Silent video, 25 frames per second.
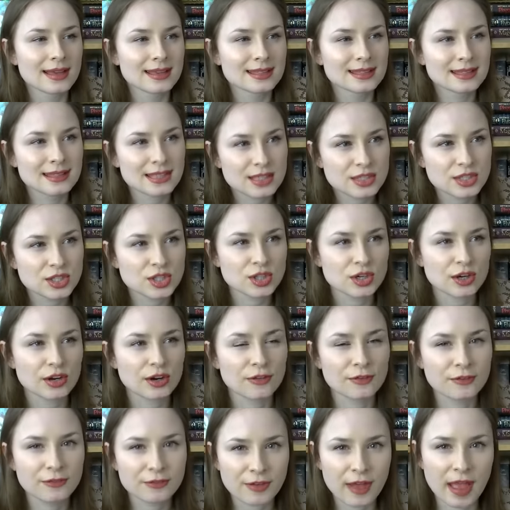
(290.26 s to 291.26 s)

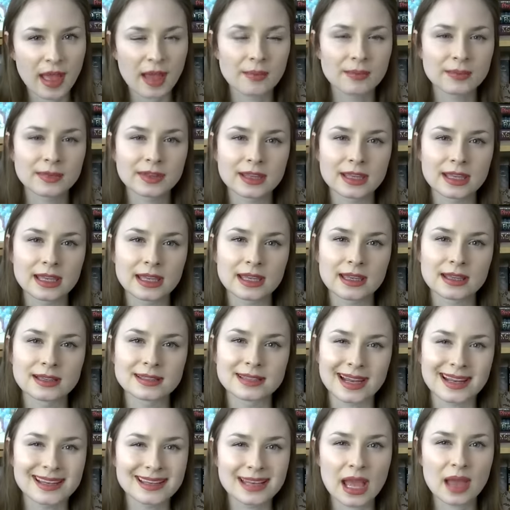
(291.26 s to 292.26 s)
sister family
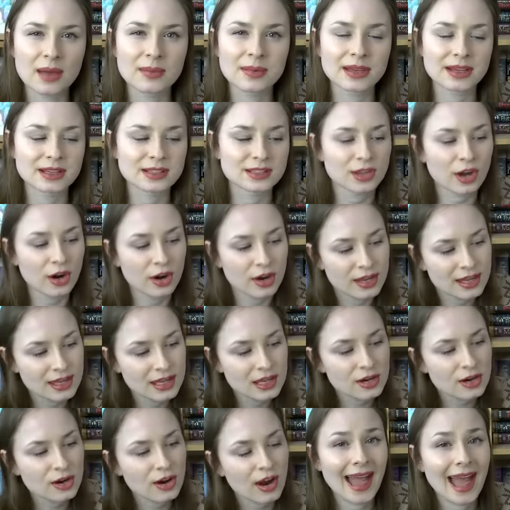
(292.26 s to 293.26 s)
dynamics are
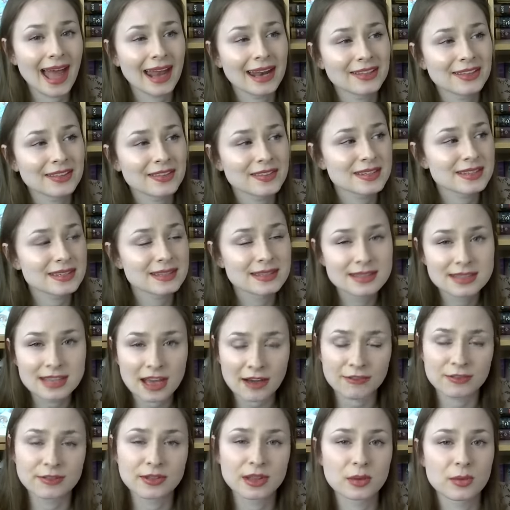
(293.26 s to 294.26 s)
here, and I think this is
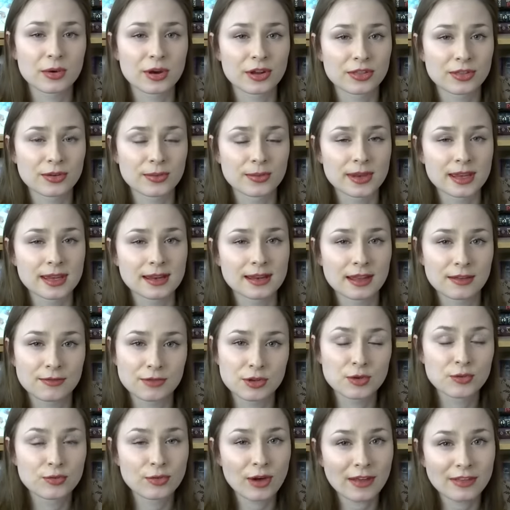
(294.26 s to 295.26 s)
definitely worth the read if
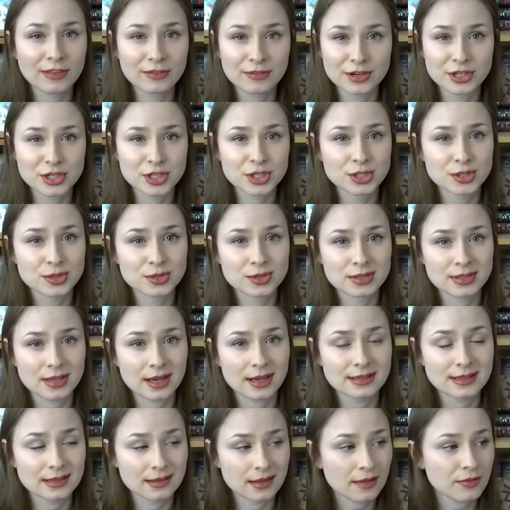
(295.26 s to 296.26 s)
you've read The Virgin
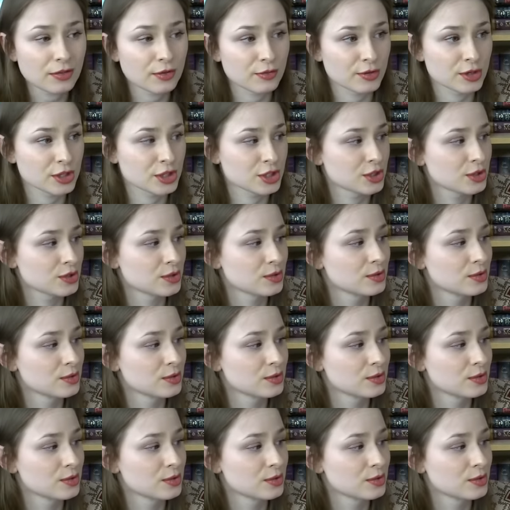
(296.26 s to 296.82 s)
Suicides and love The Virgin